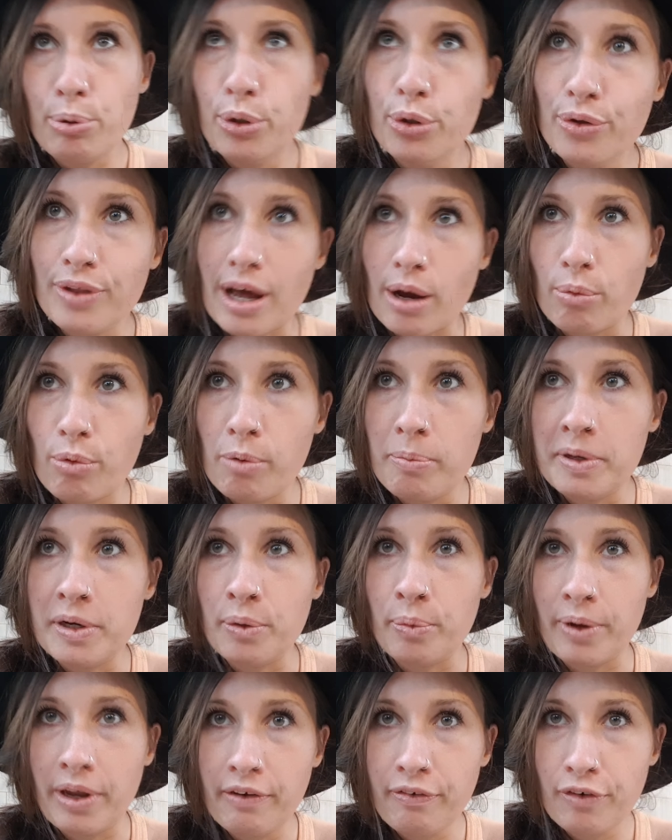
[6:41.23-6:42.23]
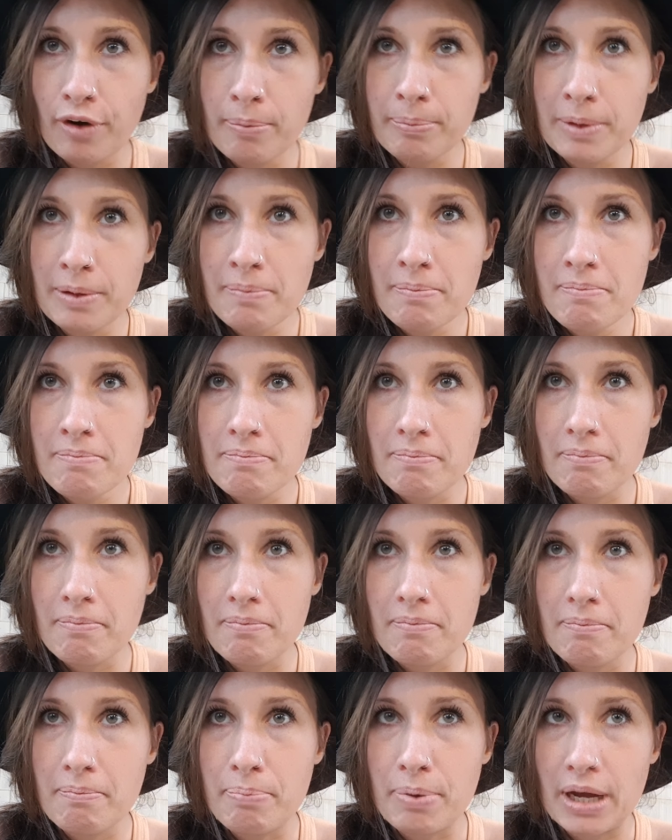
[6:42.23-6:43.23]
that woman away from them,
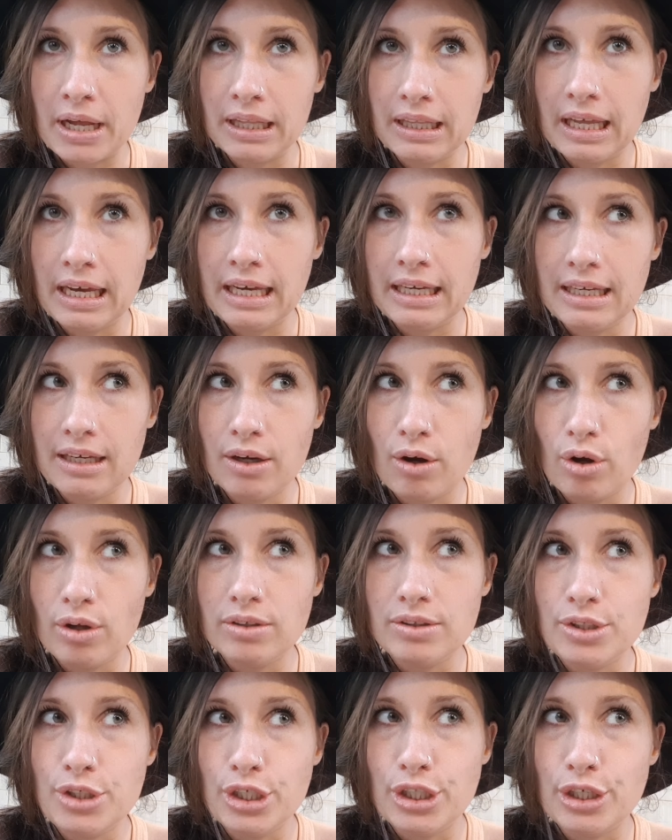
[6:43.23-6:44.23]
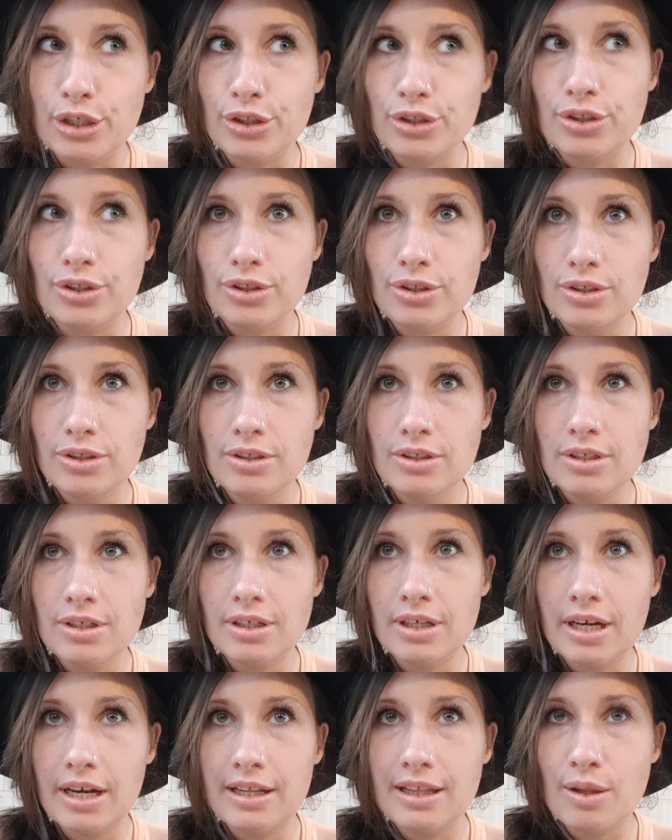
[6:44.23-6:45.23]
but like
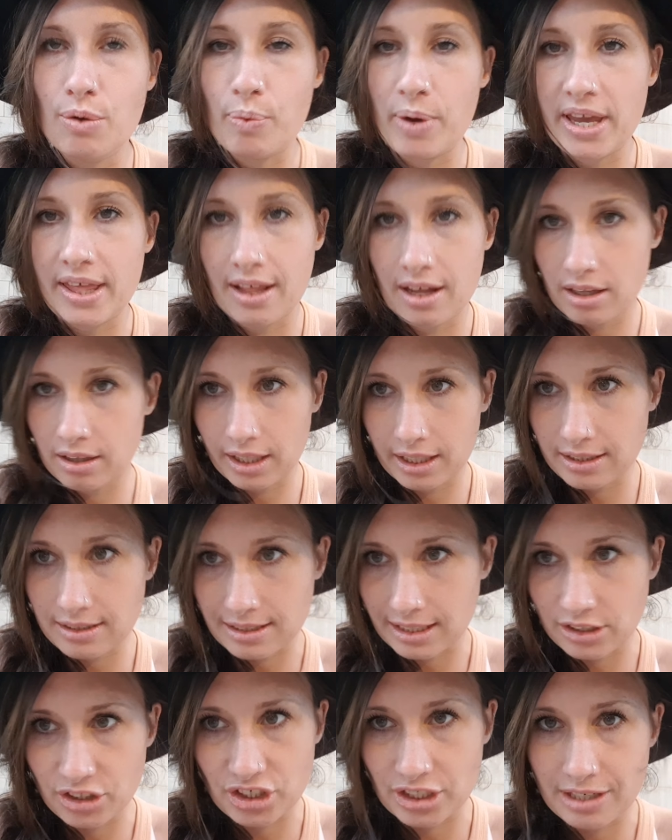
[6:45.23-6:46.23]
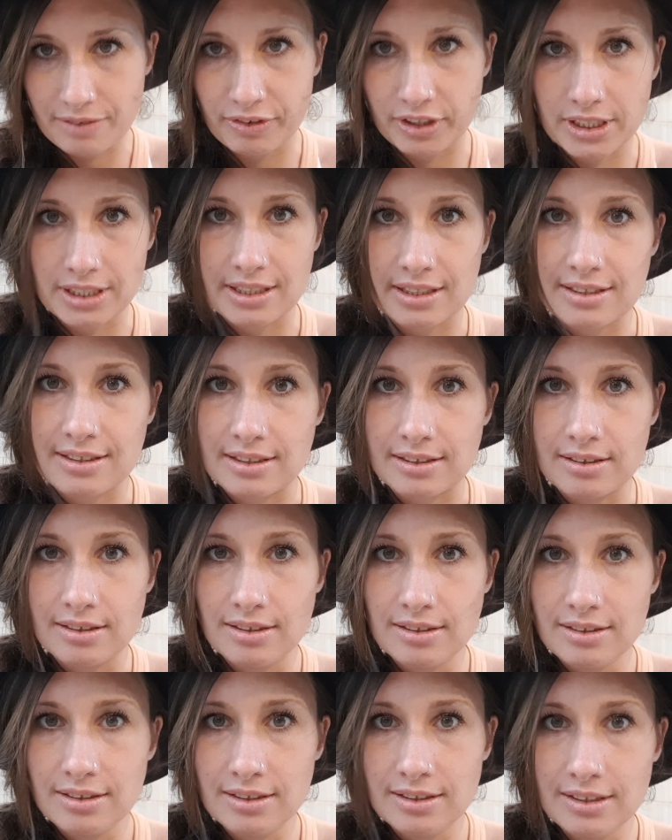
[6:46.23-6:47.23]
in the way that it's like she never existed.
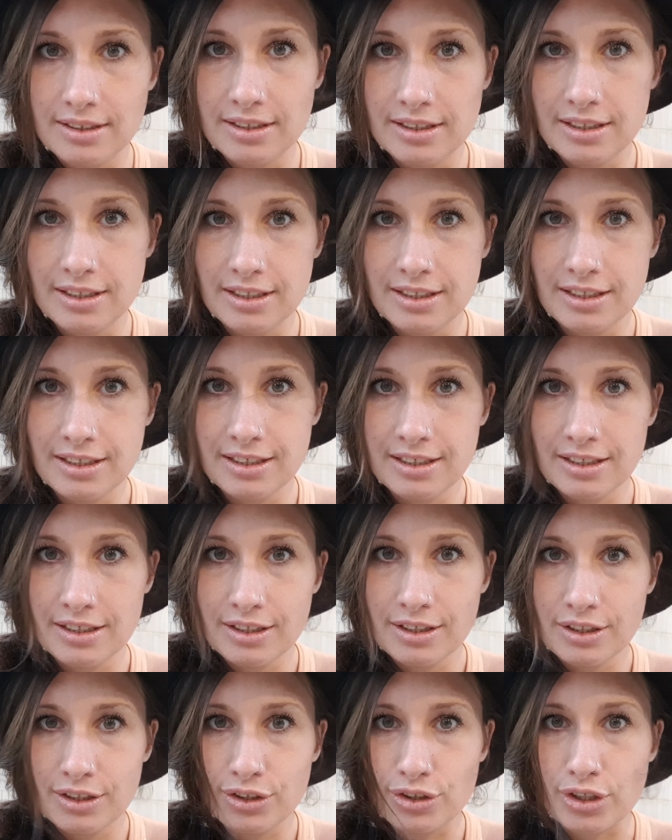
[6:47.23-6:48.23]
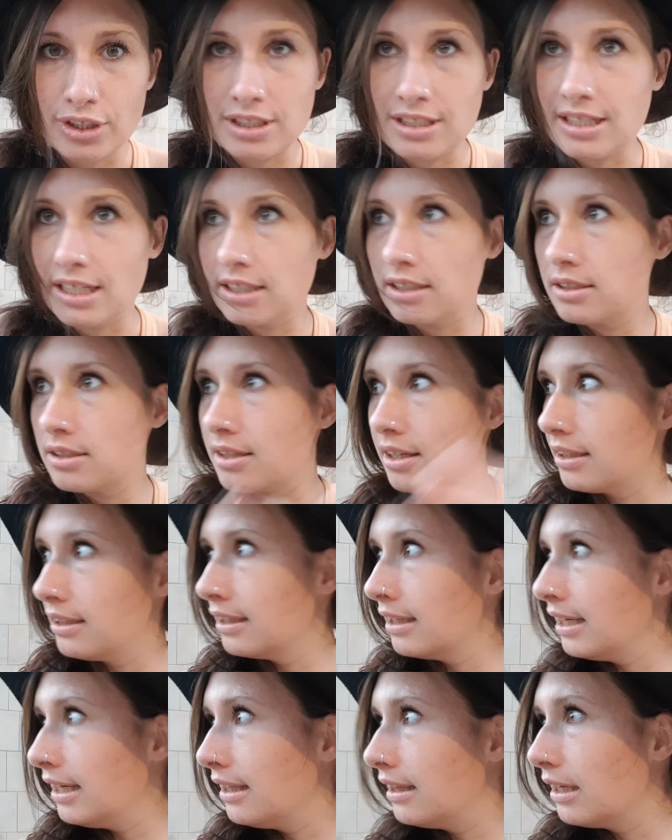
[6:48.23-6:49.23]
So it's like
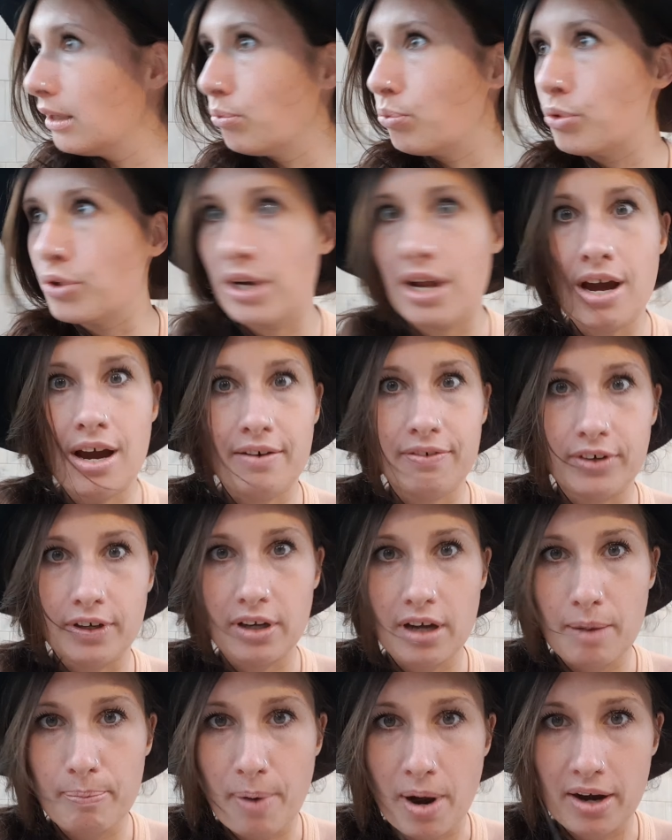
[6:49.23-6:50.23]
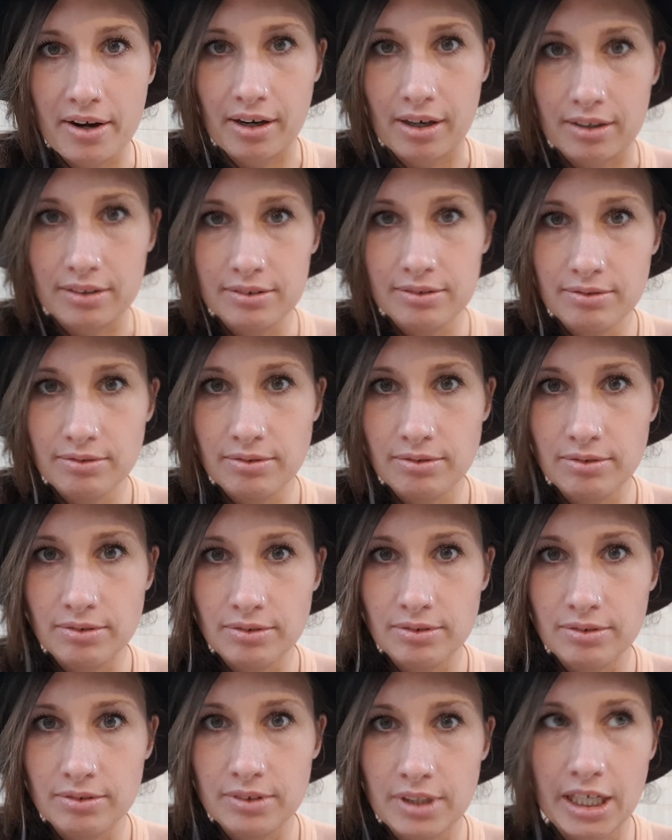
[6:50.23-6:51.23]
suddenly they won't have a partner,
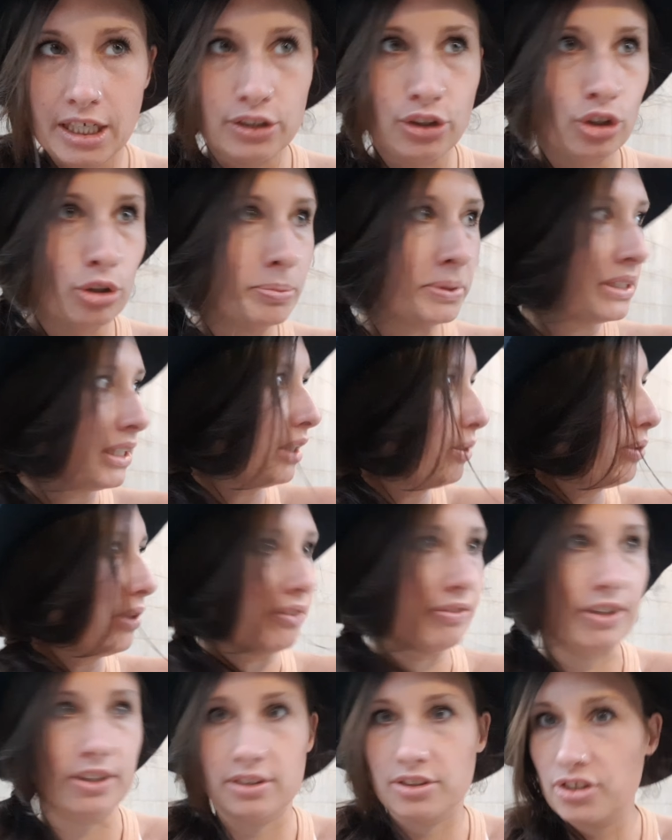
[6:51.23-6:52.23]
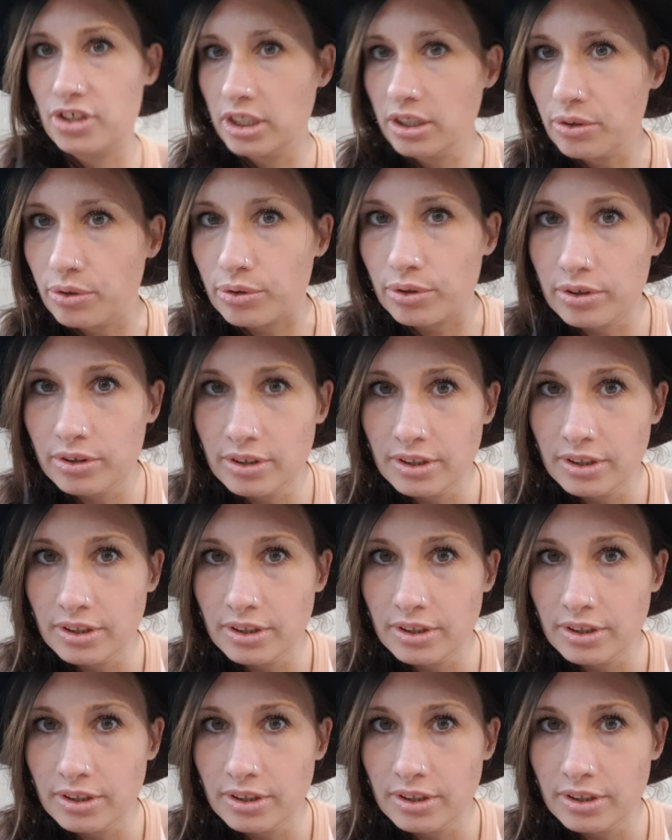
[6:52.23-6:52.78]
and you'll be like, where the fuck did she go?